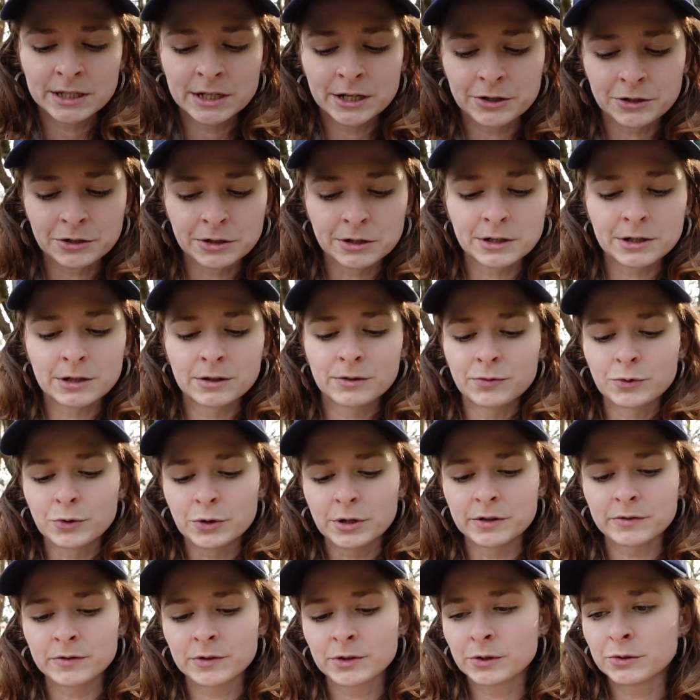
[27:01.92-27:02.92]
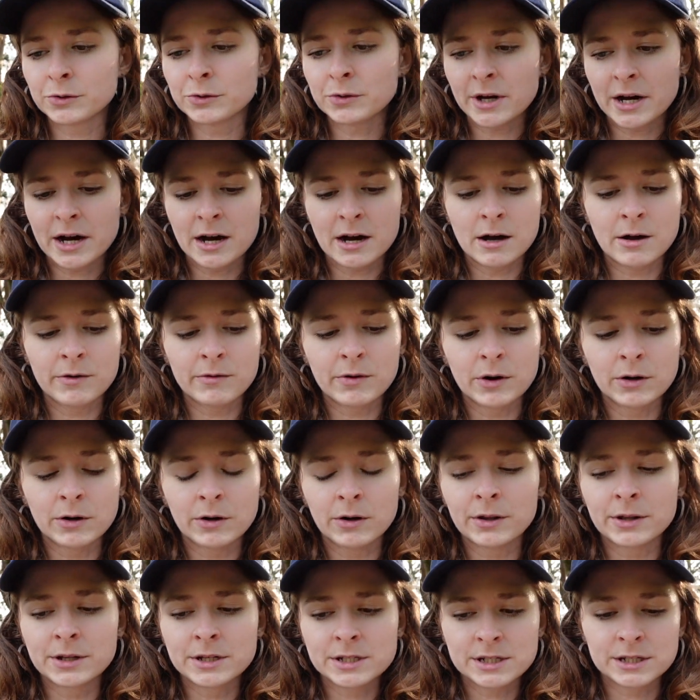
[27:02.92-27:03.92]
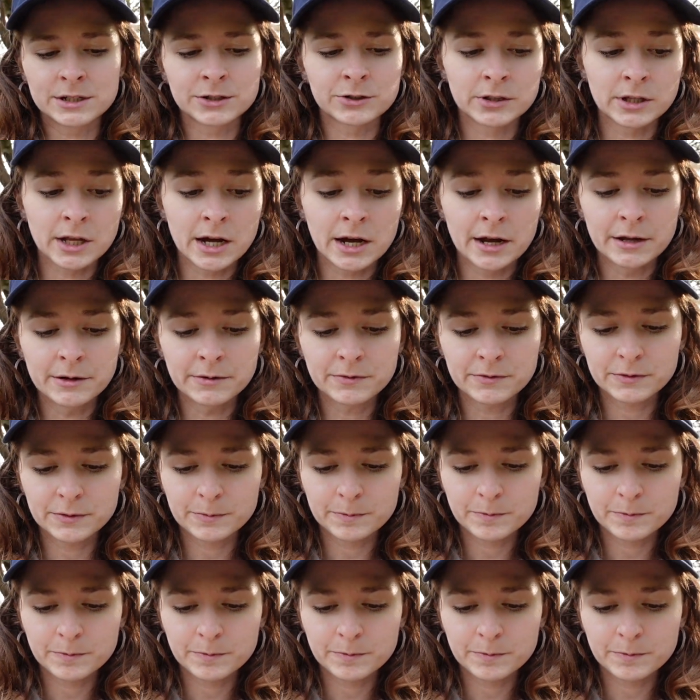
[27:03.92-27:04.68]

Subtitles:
that you're looking for, even though you have all of this in your life.